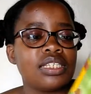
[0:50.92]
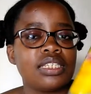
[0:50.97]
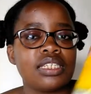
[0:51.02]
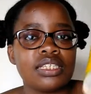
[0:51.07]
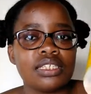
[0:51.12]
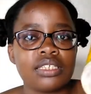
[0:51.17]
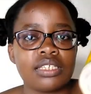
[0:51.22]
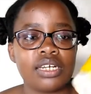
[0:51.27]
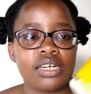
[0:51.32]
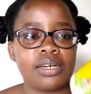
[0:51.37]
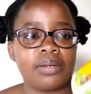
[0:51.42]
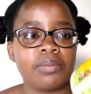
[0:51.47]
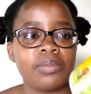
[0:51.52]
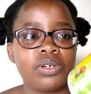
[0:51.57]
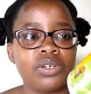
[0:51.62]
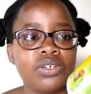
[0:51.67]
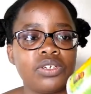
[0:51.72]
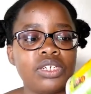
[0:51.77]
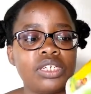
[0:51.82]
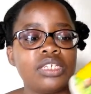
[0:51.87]
this hair
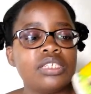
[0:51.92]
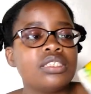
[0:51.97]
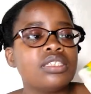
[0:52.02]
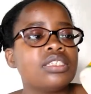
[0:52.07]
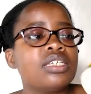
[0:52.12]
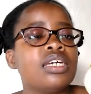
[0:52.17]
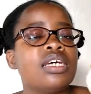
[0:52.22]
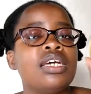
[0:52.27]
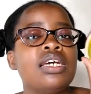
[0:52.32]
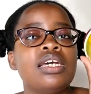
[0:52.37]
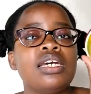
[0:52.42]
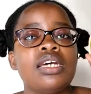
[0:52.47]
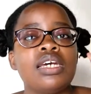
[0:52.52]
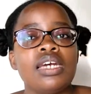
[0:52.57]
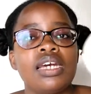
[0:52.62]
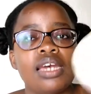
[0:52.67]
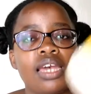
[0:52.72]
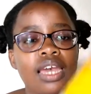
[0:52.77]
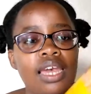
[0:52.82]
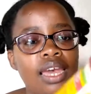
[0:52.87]
mayonnaise,
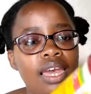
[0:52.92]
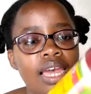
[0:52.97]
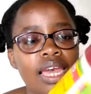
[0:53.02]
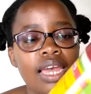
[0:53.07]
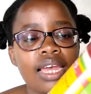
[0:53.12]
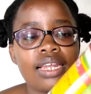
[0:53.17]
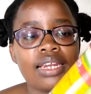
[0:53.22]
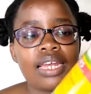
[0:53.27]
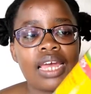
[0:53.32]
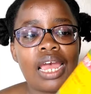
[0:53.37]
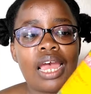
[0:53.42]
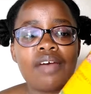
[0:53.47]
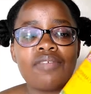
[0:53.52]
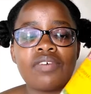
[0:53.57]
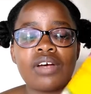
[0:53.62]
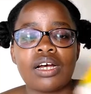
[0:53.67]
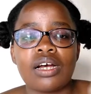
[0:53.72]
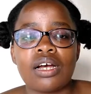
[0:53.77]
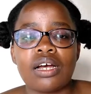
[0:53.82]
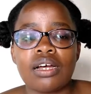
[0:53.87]
and I have
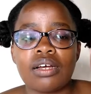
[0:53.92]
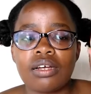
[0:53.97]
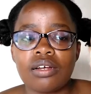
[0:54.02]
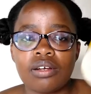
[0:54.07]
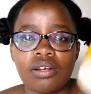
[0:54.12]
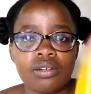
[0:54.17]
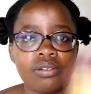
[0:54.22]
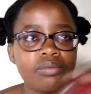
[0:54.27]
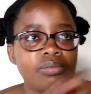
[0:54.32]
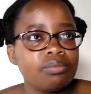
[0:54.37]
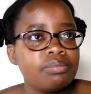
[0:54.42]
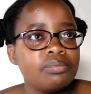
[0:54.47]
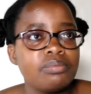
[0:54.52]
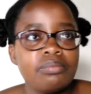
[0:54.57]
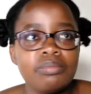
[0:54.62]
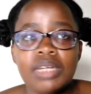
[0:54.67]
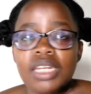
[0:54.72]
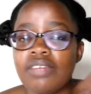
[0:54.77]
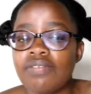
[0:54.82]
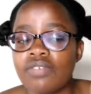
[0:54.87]

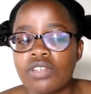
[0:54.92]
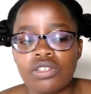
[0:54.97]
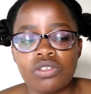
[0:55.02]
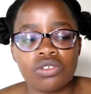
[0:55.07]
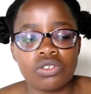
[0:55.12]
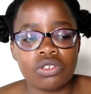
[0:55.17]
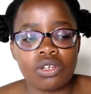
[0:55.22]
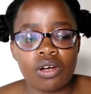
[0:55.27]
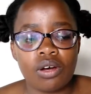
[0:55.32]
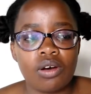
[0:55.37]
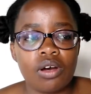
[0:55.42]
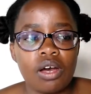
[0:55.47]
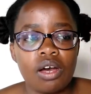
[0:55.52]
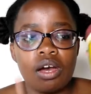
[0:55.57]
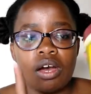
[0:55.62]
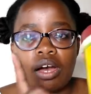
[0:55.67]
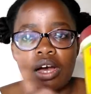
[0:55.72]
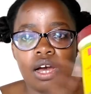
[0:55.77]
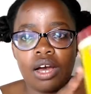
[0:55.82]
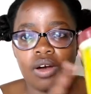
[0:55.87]
many videos
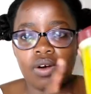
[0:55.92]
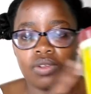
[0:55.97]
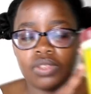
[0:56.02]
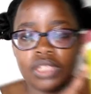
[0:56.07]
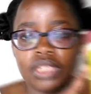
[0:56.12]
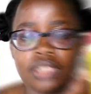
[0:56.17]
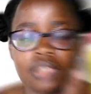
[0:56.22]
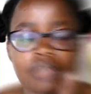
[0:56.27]
on this